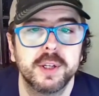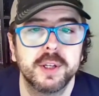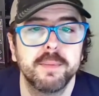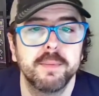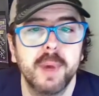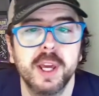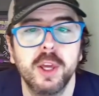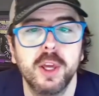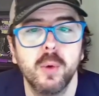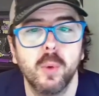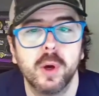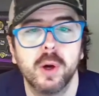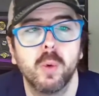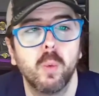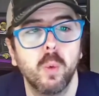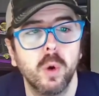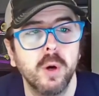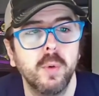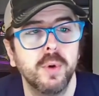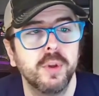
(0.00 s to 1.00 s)
Does it make you
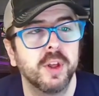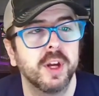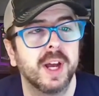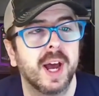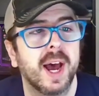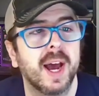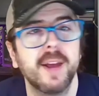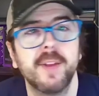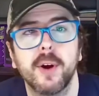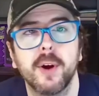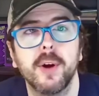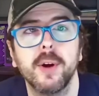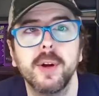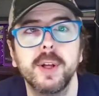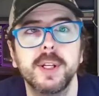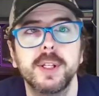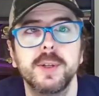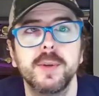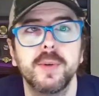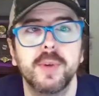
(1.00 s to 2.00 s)
want to work with the guy in the
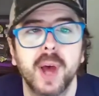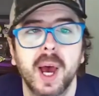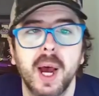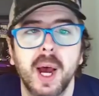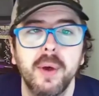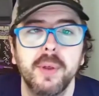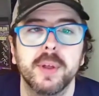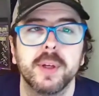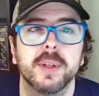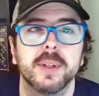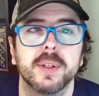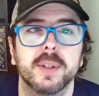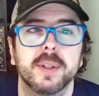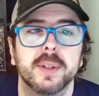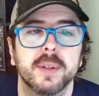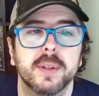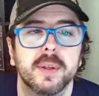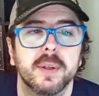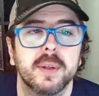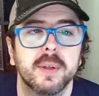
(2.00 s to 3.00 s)
early 2000s?
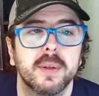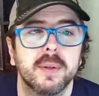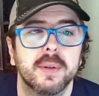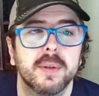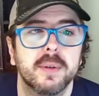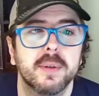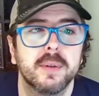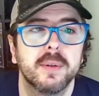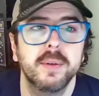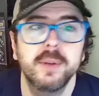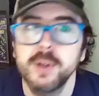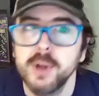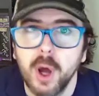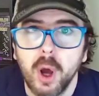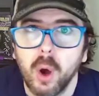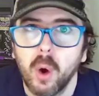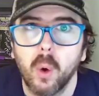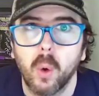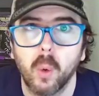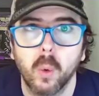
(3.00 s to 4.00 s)

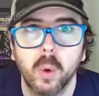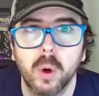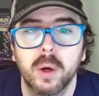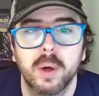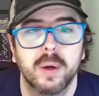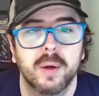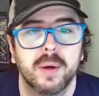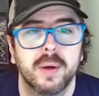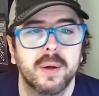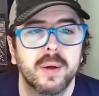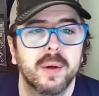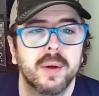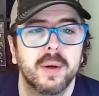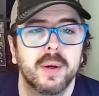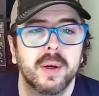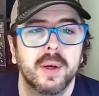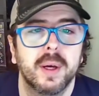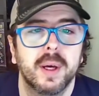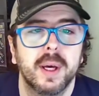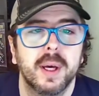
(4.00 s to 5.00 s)
No.
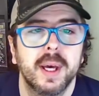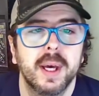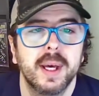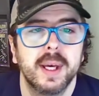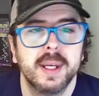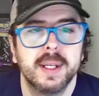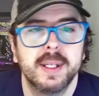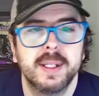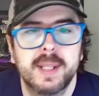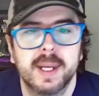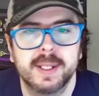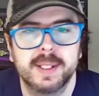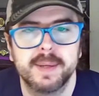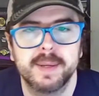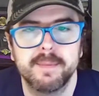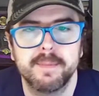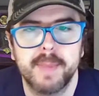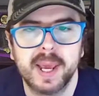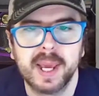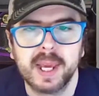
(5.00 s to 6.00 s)

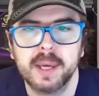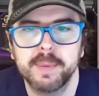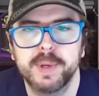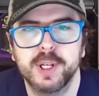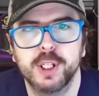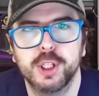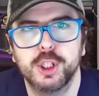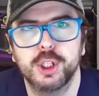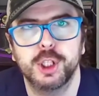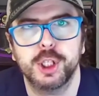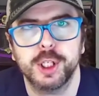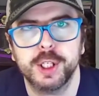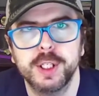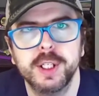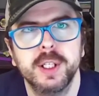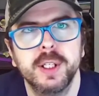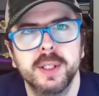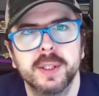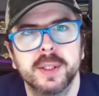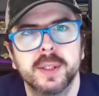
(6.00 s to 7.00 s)
Does it make him a
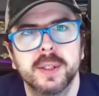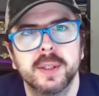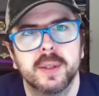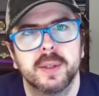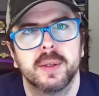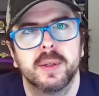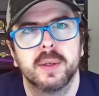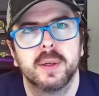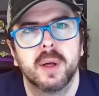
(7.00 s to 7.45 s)
genius?